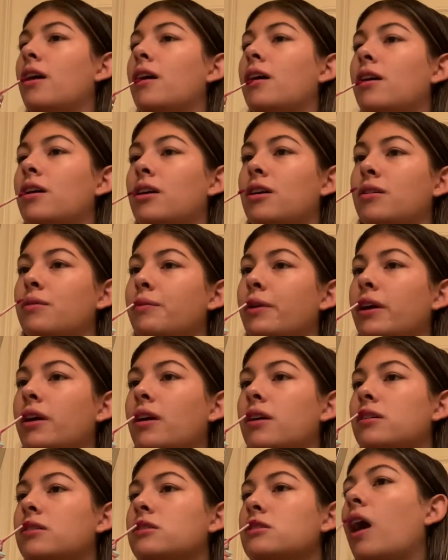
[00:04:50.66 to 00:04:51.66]
Oh my
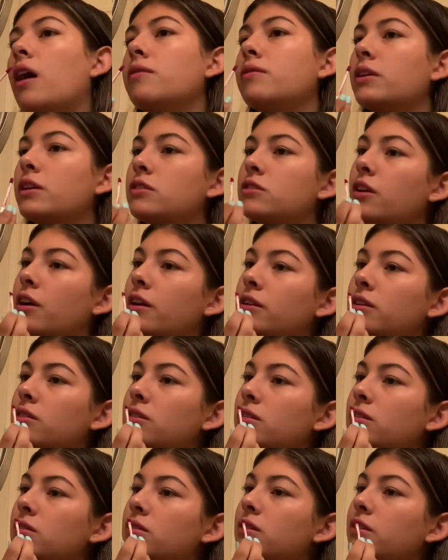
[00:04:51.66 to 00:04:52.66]
gosh. I'm like trying to
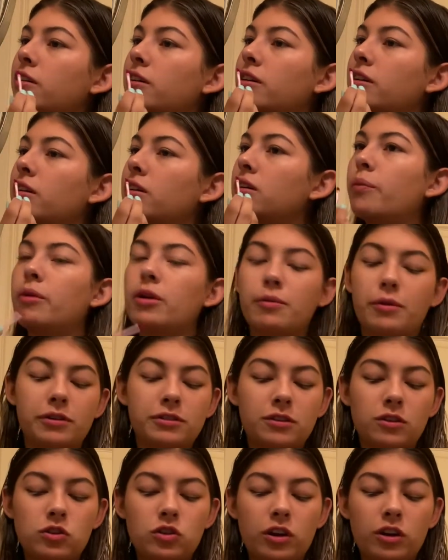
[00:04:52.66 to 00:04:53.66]
do this good, but I'm
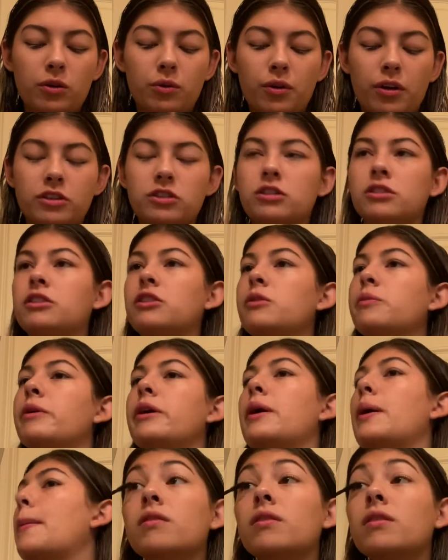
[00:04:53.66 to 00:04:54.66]
also trying to rush a little
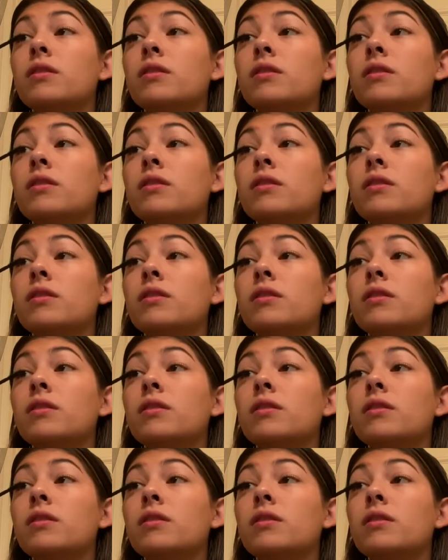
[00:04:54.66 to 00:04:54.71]
bit.